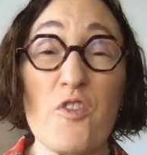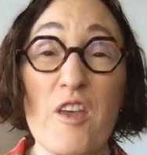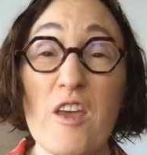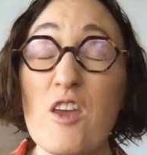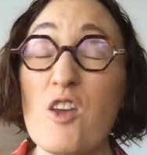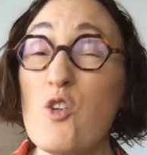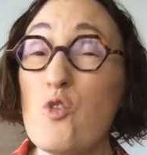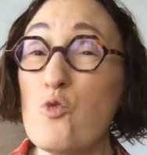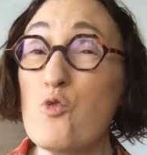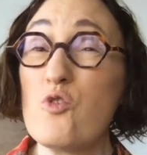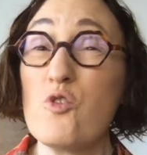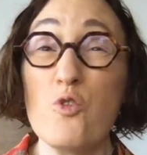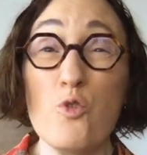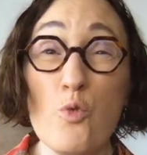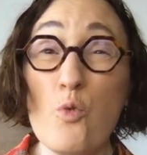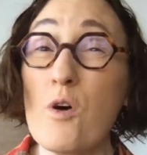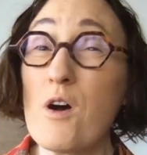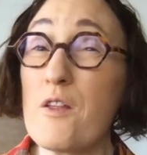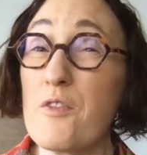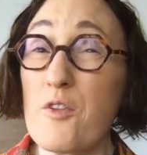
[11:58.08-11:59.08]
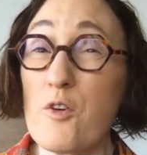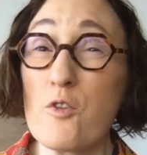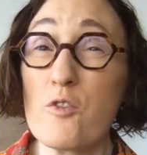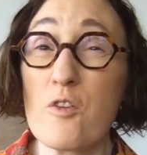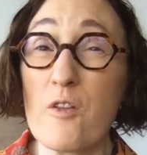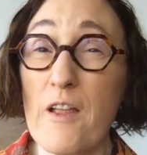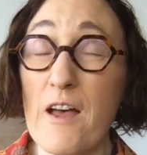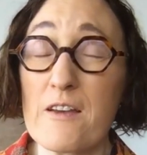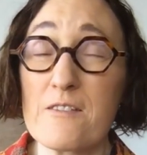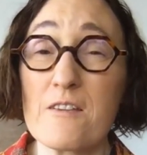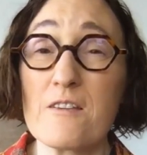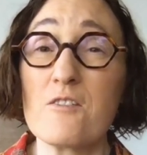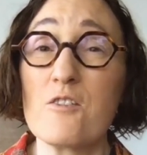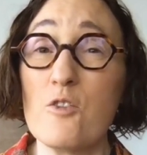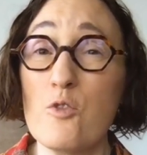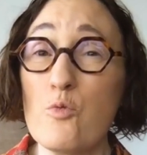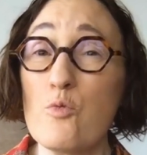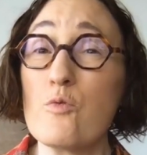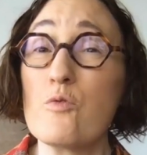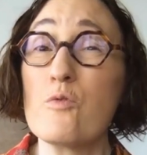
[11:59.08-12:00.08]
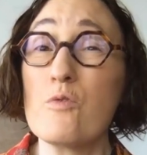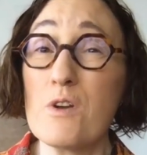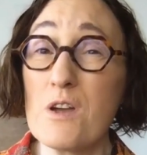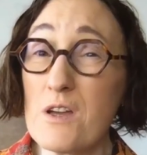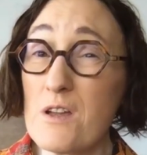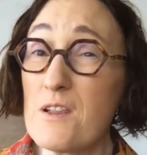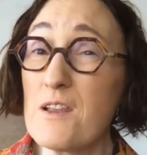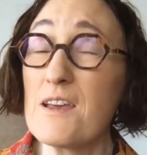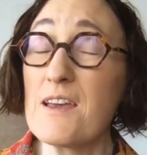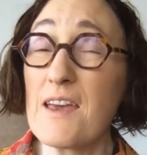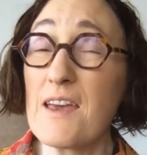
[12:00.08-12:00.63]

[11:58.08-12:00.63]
thing, you do want those glasses. You really